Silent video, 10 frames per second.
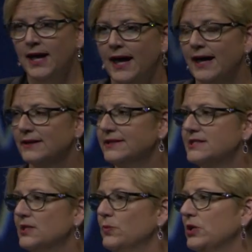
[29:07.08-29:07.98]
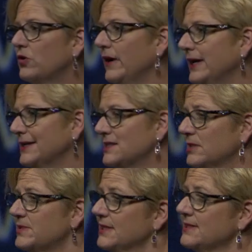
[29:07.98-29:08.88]
At LinkedIn, we created a
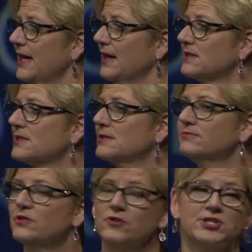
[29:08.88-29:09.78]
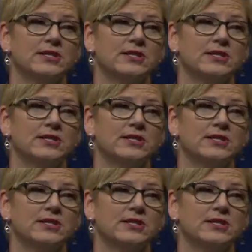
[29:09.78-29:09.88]
DIBS index, diversity,